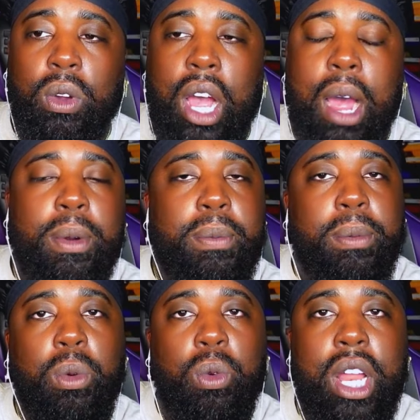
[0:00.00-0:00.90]

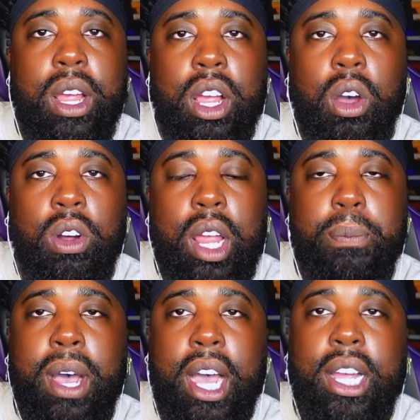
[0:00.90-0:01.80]
remember when they on a
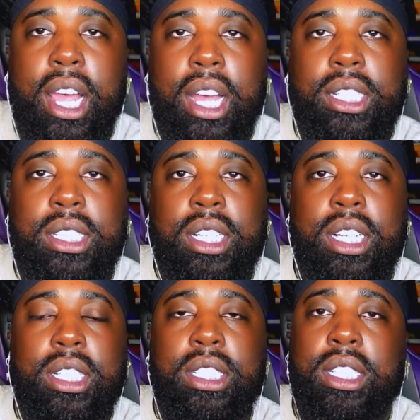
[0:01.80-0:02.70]
podcast,
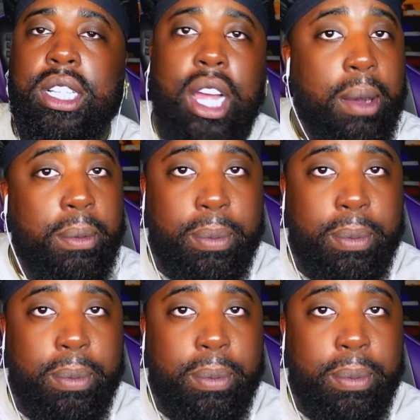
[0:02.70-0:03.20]
because I'm a big